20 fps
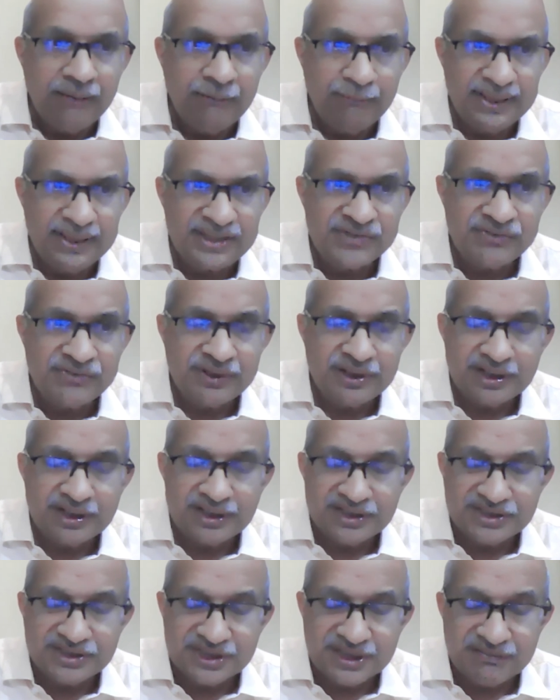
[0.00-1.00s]
best we can
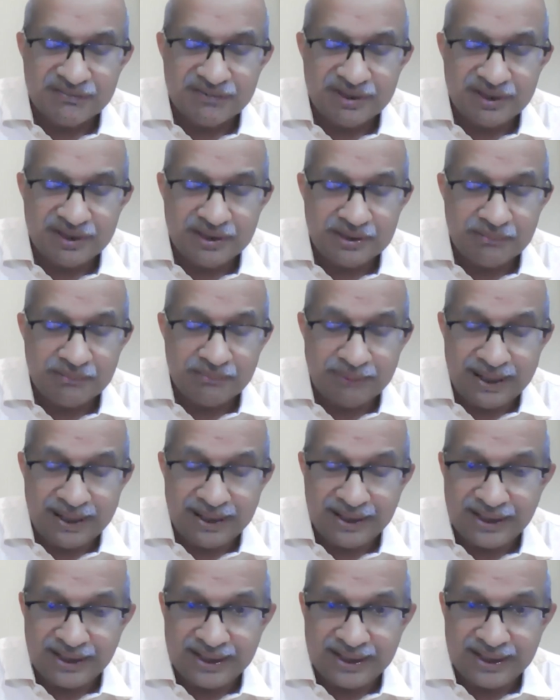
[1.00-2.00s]
conserve the
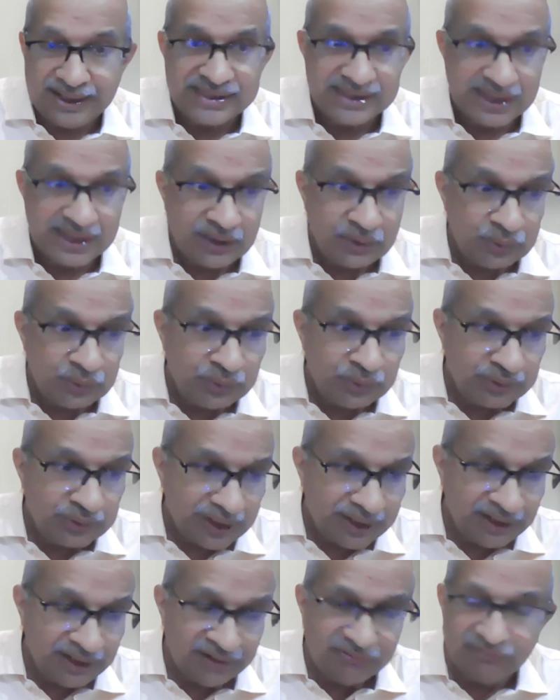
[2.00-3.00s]
pancreas and do
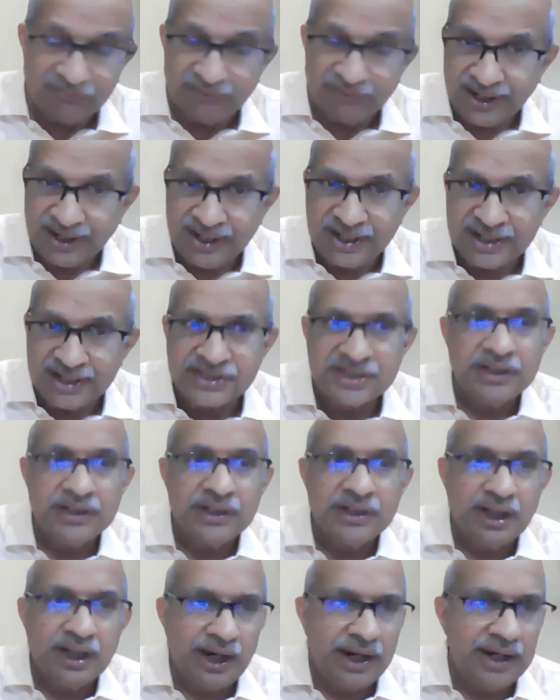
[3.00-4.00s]
enough drainage
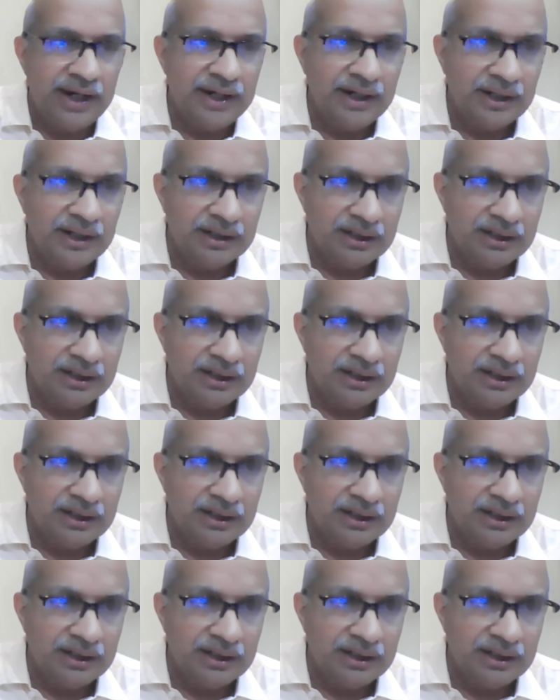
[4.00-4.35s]
and